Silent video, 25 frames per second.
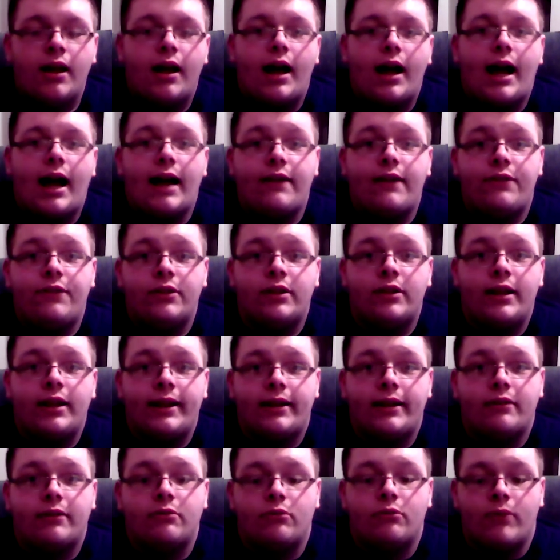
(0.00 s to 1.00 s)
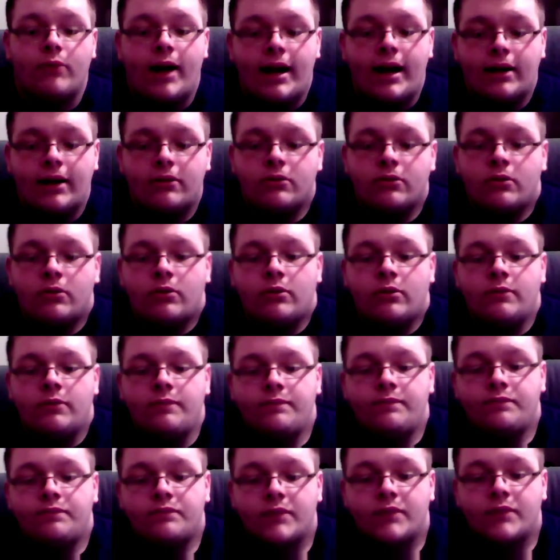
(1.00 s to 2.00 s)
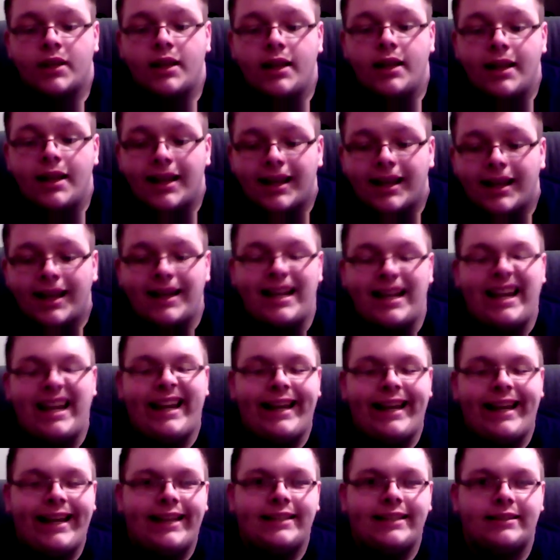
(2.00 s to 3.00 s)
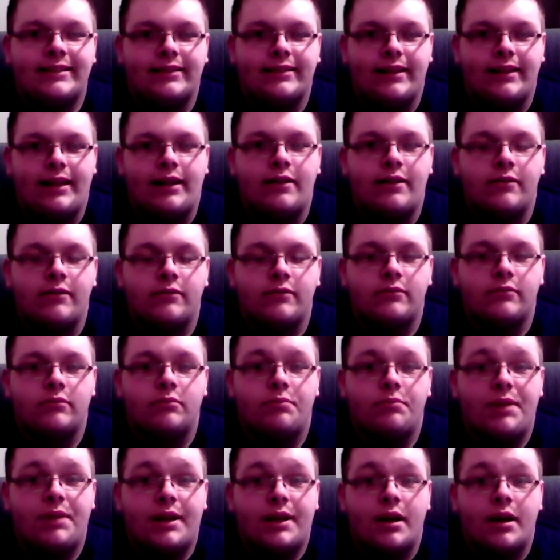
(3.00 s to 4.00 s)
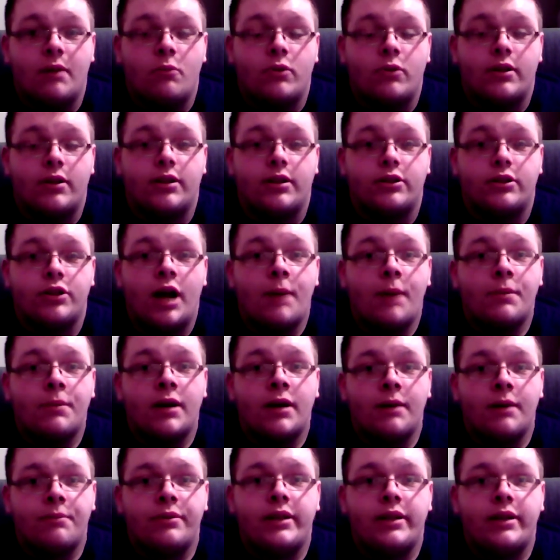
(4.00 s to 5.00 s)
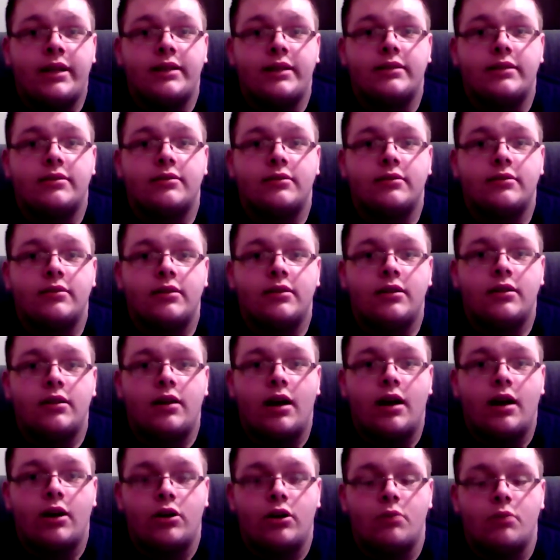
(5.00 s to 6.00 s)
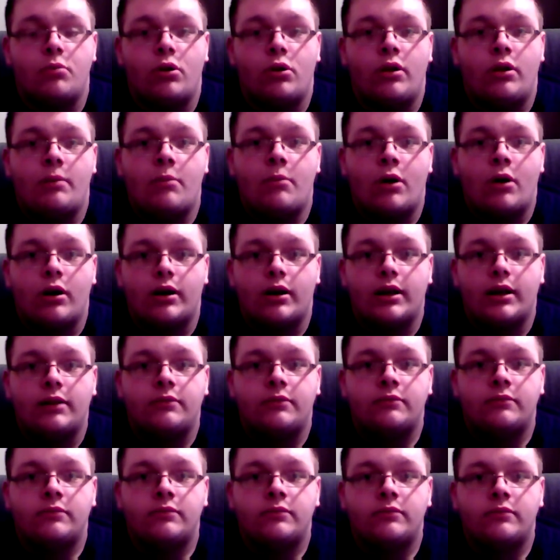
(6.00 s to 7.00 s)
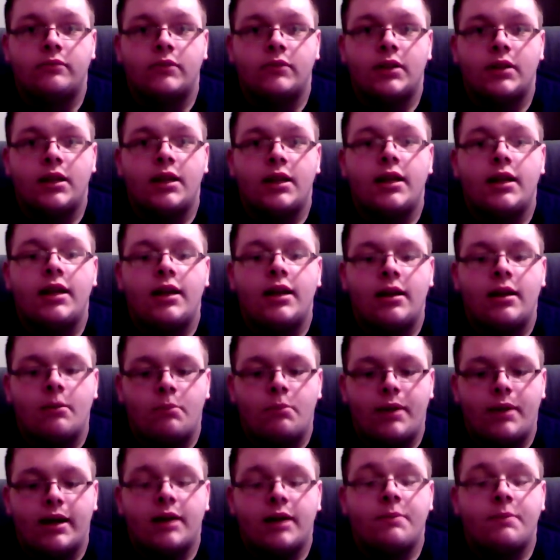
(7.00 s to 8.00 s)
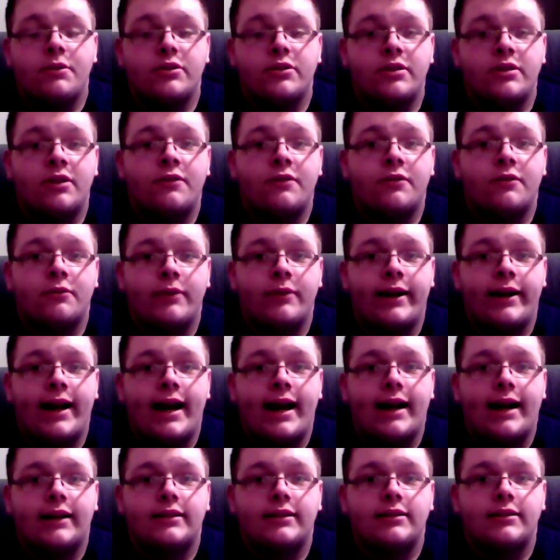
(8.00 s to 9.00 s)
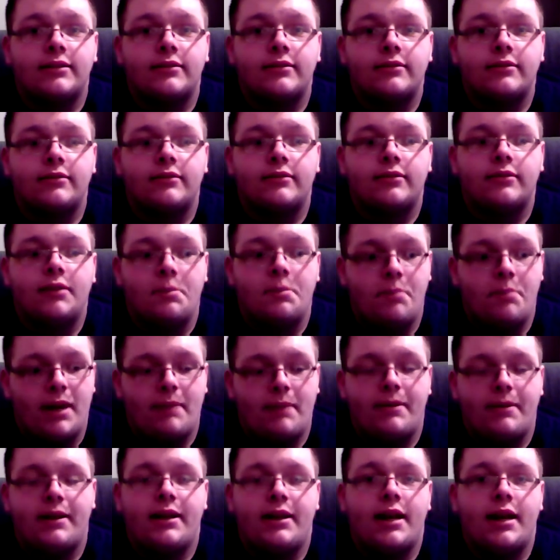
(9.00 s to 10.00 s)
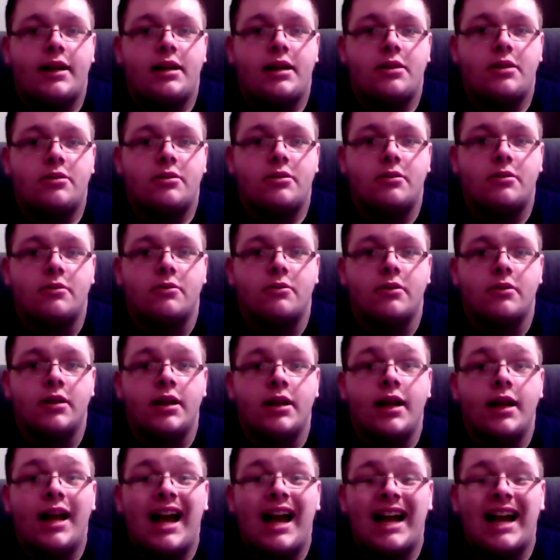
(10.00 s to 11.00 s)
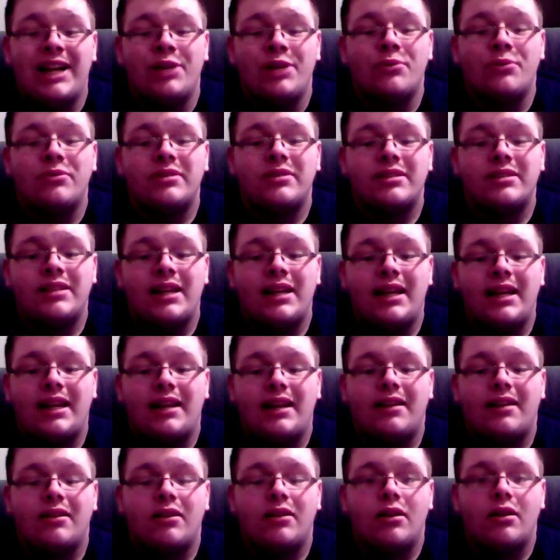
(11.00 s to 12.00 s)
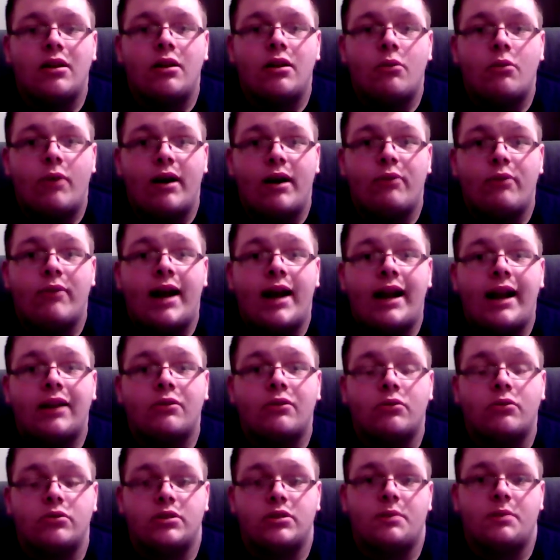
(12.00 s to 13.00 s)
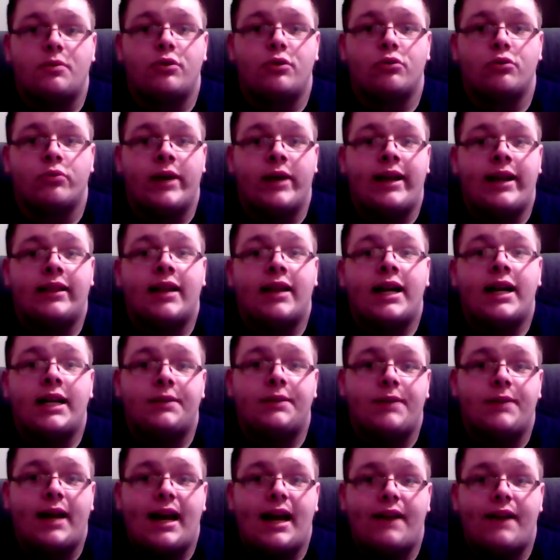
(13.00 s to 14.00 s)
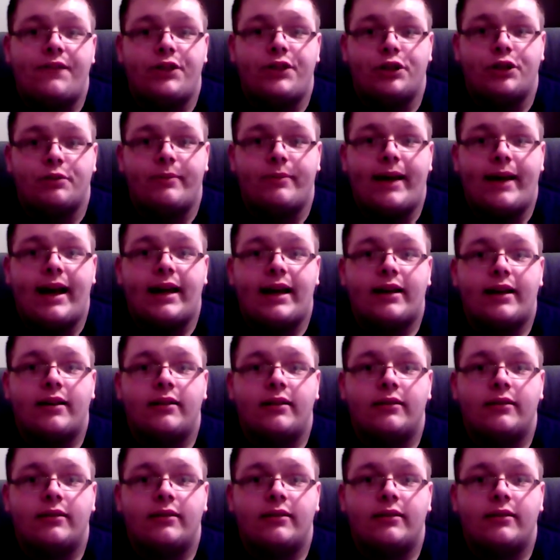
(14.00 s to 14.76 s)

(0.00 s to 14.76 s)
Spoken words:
I feel like Radical can easily become one of the top companies on the bowling market. Pick up yourself a Reax, maybe a Yeti too, and you'll see why Radical is a great lineup to have in your bag.